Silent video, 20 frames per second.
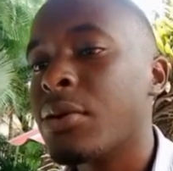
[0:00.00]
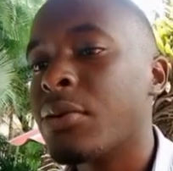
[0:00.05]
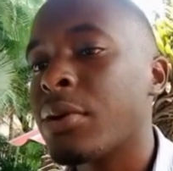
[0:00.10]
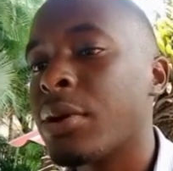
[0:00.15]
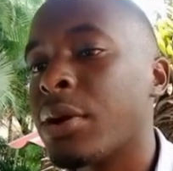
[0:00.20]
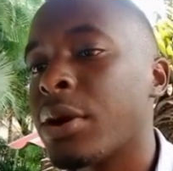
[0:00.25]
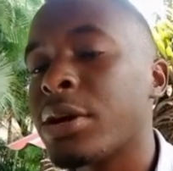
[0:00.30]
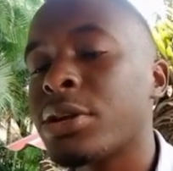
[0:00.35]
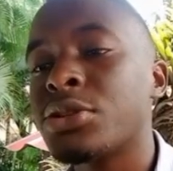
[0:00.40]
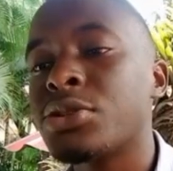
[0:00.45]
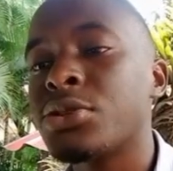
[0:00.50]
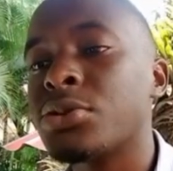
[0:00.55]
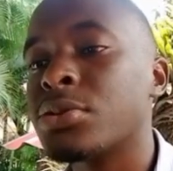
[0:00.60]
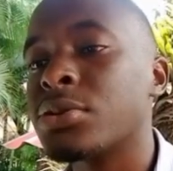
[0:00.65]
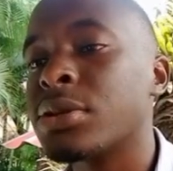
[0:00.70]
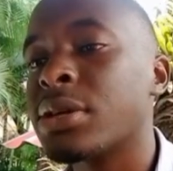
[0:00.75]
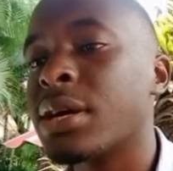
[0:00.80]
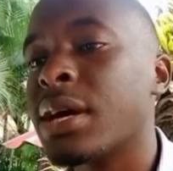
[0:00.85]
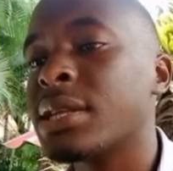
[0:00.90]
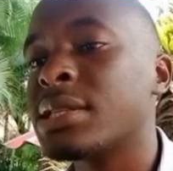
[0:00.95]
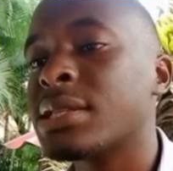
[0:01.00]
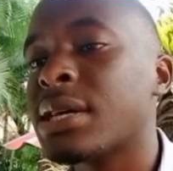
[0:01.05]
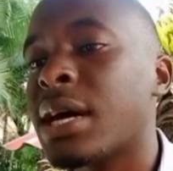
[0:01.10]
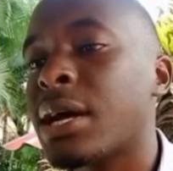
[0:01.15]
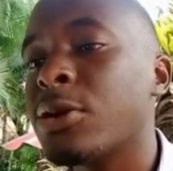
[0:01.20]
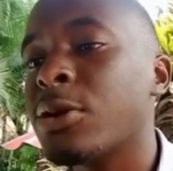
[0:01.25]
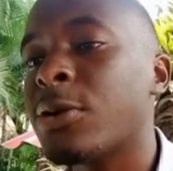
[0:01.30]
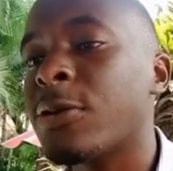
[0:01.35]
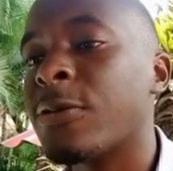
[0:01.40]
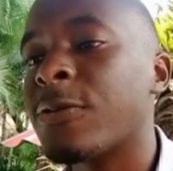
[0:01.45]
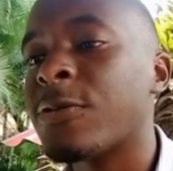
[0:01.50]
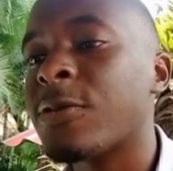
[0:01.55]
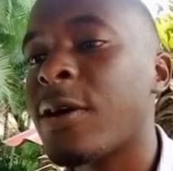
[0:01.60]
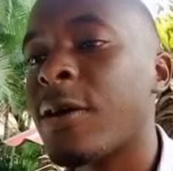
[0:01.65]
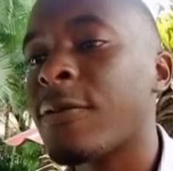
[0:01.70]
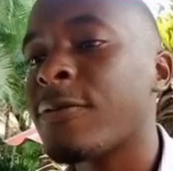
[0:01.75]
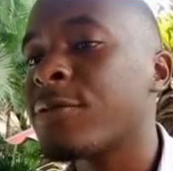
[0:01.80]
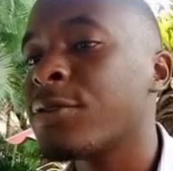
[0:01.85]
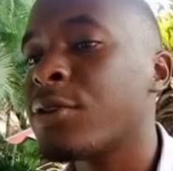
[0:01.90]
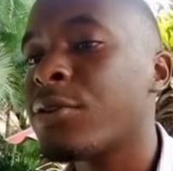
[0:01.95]
we're going to get a lot of
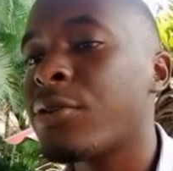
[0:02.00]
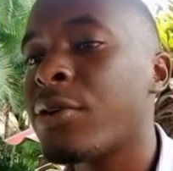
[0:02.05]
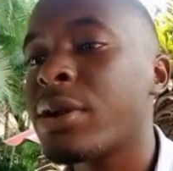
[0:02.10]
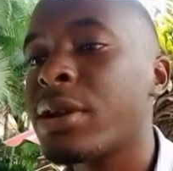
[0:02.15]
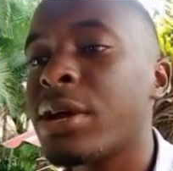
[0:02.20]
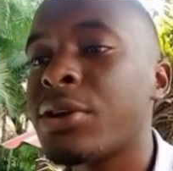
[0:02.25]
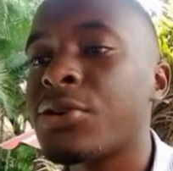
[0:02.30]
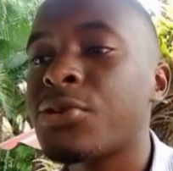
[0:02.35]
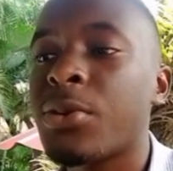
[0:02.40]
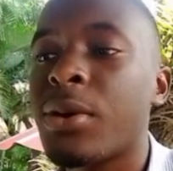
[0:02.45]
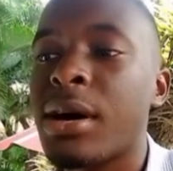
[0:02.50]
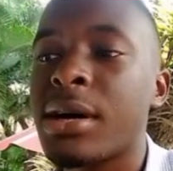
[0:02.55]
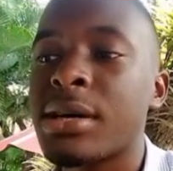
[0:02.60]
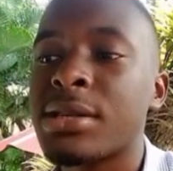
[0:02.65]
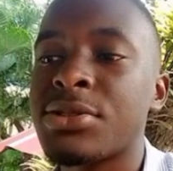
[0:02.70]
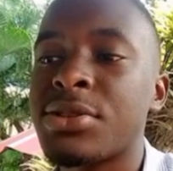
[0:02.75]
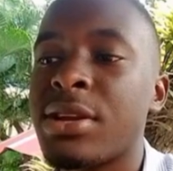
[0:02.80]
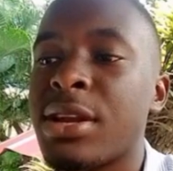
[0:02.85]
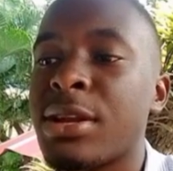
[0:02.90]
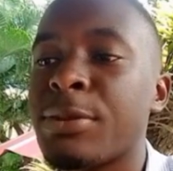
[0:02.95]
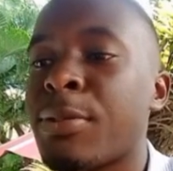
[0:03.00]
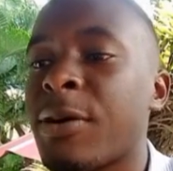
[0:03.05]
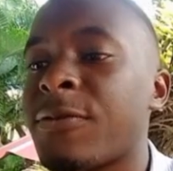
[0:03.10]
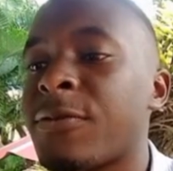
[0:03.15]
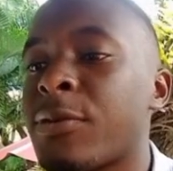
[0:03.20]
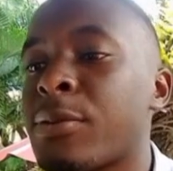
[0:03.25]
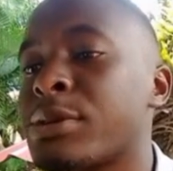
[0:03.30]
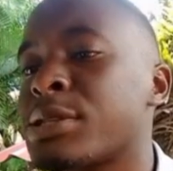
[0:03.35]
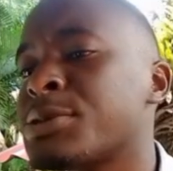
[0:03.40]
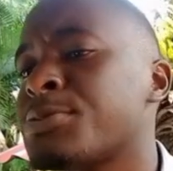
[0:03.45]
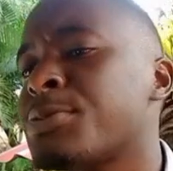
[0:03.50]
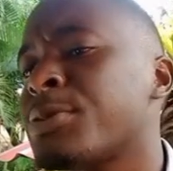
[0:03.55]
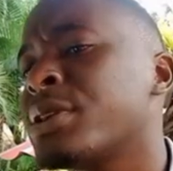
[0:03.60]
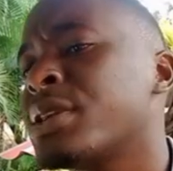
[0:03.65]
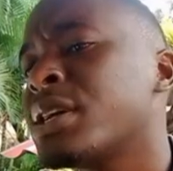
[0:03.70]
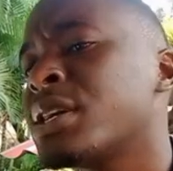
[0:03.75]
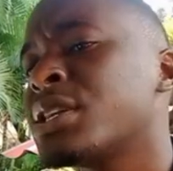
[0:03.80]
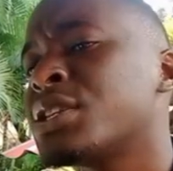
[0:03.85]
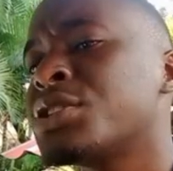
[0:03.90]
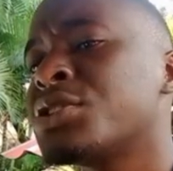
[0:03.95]
graph neural networks, student performance
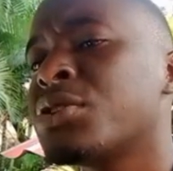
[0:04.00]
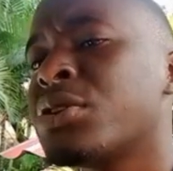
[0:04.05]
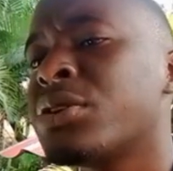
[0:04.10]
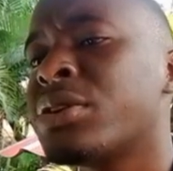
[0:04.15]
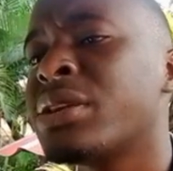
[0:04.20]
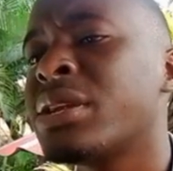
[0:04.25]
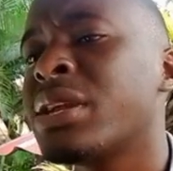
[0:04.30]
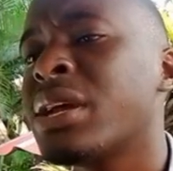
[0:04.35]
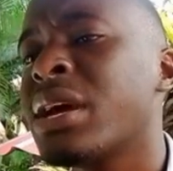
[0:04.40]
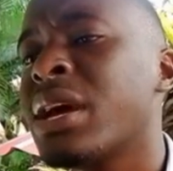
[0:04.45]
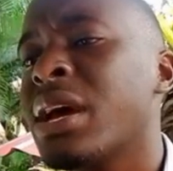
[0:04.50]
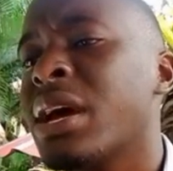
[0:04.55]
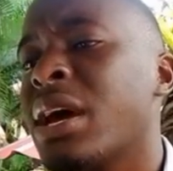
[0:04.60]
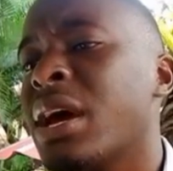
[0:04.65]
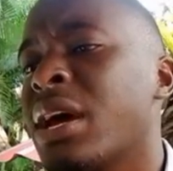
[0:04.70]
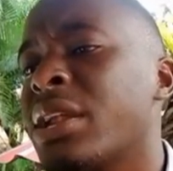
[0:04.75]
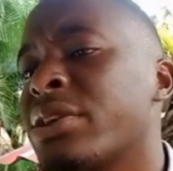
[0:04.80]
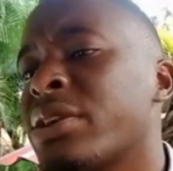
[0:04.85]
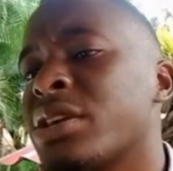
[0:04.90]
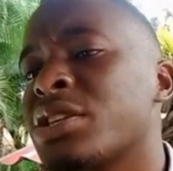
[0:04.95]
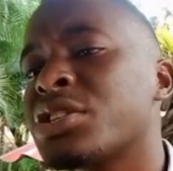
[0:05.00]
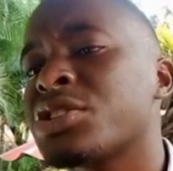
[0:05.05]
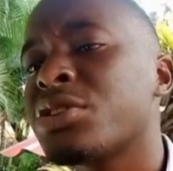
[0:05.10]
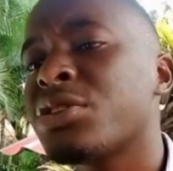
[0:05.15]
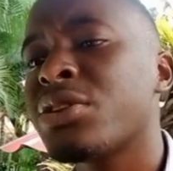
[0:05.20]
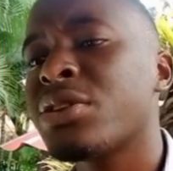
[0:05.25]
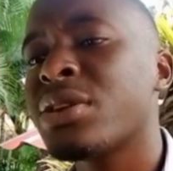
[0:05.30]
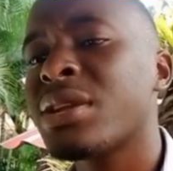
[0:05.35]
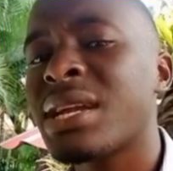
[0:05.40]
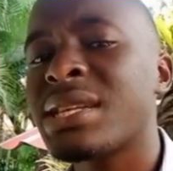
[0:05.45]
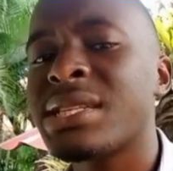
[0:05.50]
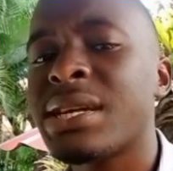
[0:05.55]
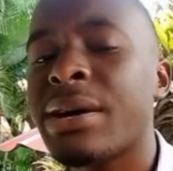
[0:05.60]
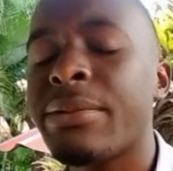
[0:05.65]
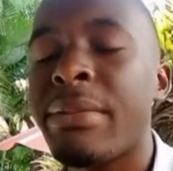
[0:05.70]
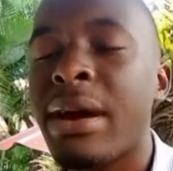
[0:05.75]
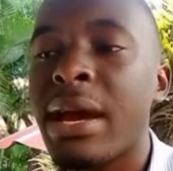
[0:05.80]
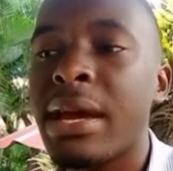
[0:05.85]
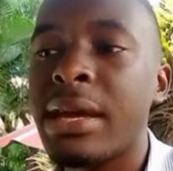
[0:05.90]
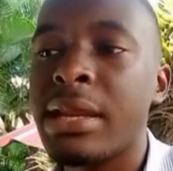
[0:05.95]
prediction, educational data
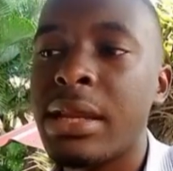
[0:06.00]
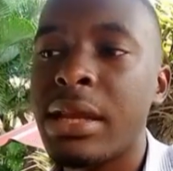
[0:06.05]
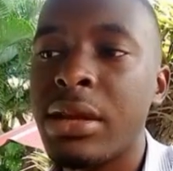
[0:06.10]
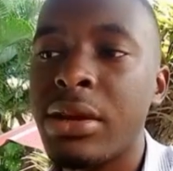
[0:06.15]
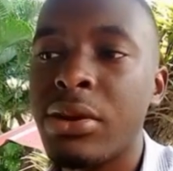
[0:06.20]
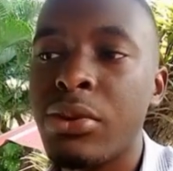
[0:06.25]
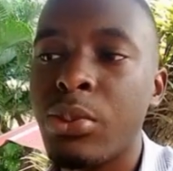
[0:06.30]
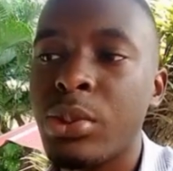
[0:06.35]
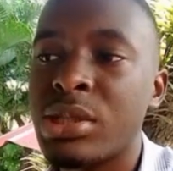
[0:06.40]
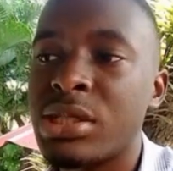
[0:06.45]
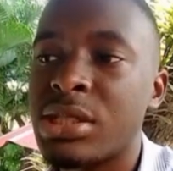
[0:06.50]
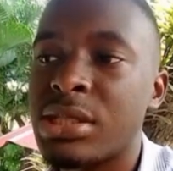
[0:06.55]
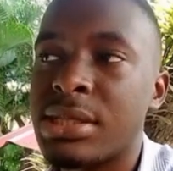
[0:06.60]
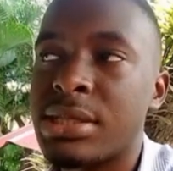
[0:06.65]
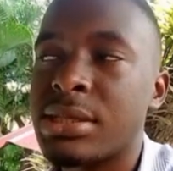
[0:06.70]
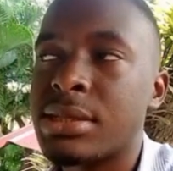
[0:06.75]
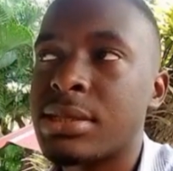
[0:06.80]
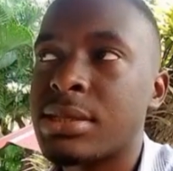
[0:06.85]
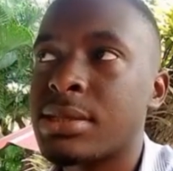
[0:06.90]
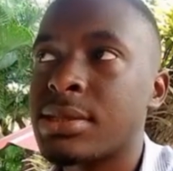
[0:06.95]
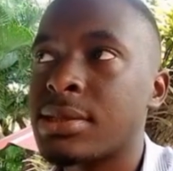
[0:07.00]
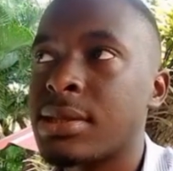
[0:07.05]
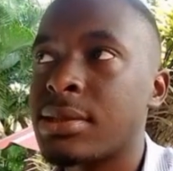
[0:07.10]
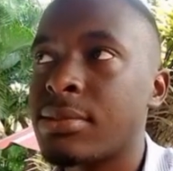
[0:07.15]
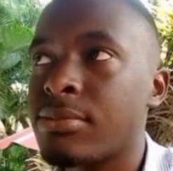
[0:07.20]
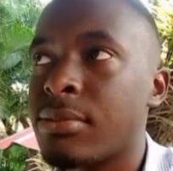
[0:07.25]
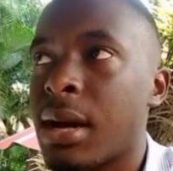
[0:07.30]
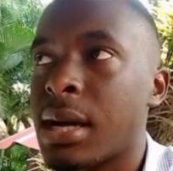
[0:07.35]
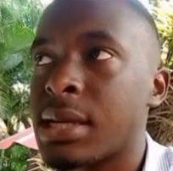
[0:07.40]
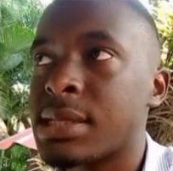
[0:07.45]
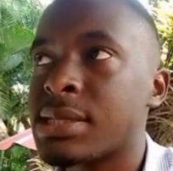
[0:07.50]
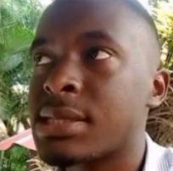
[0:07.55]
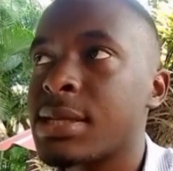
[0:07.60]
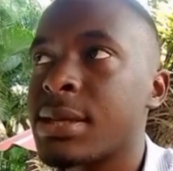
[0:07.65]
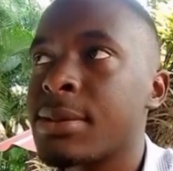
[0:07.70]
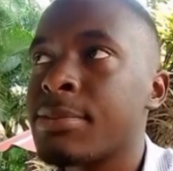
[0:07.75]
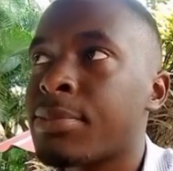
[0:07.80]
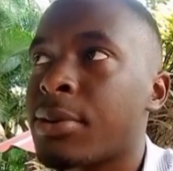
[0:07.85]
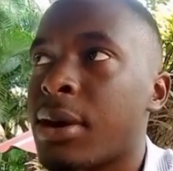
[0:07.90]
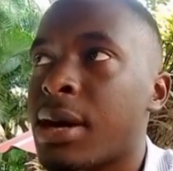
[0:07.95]
mining, which is as
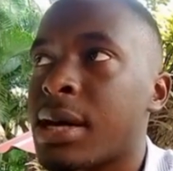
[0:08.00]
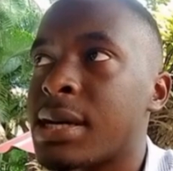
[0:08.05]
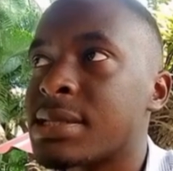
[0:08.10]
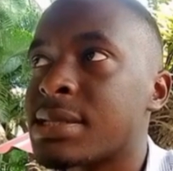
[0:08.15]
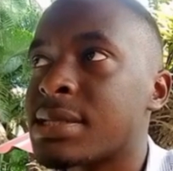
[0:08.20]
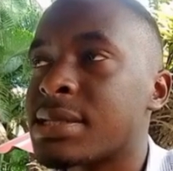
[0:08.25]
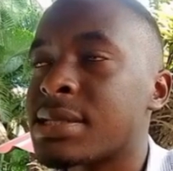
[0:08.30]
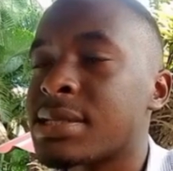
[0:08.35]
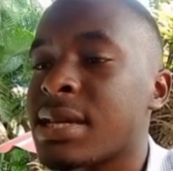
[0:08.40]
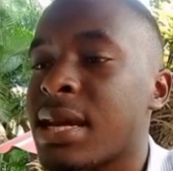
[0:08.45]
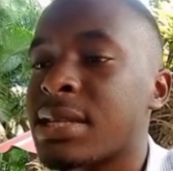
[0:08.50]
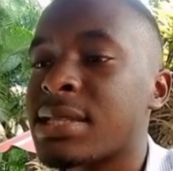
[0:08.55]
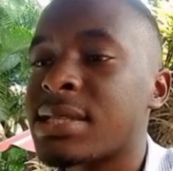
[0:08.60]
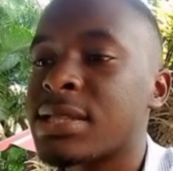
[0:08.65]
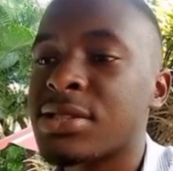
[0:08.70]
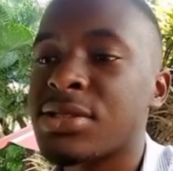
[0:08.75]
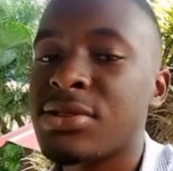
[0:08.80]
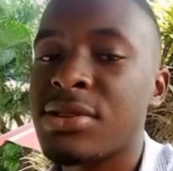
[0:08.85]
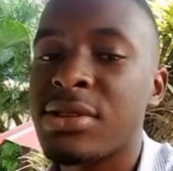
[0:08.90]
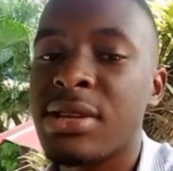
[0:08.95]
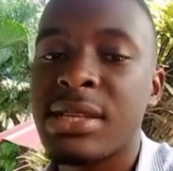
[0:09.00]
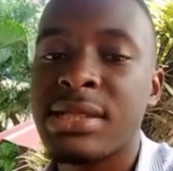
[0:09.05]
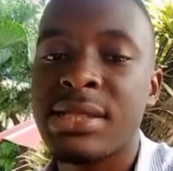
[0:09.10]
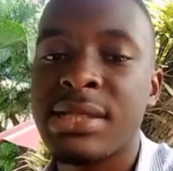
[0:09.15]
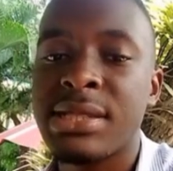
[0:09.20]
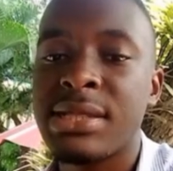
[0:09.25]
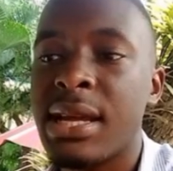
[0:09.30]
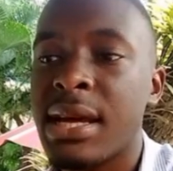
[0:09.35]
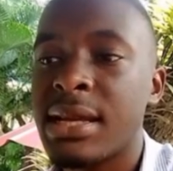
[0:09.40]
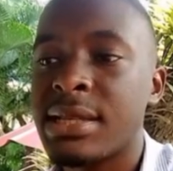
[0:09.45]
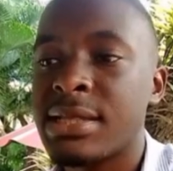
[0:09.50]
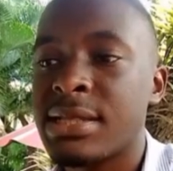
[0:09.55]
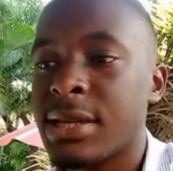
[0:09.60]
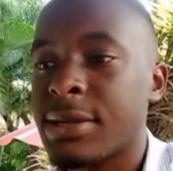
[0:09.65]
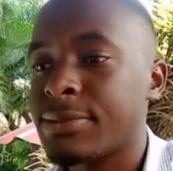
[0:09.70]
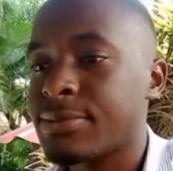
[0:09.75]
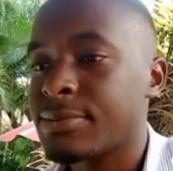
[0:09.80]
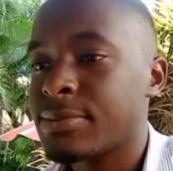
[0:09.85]
simple as getting students' data,